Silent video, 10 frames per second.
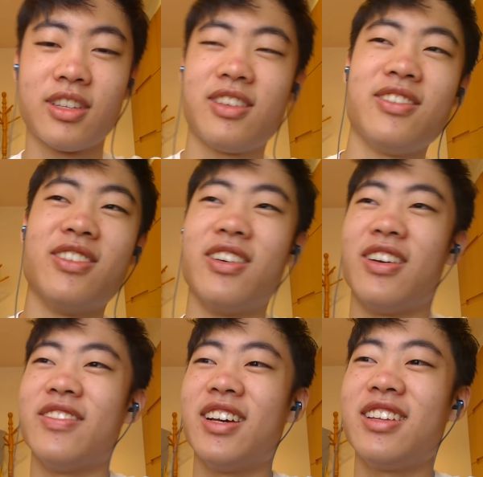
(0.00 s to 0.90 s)
Or you well, have to I'm
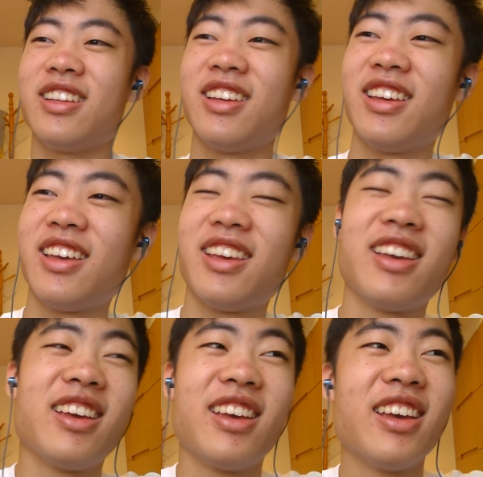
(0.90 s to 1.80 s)
do not, it a long time
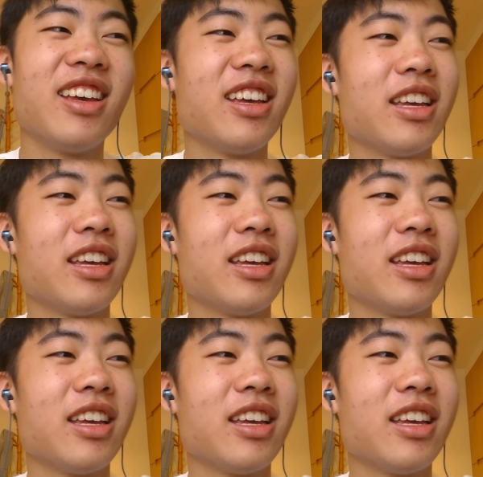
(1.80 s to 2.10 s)
usually.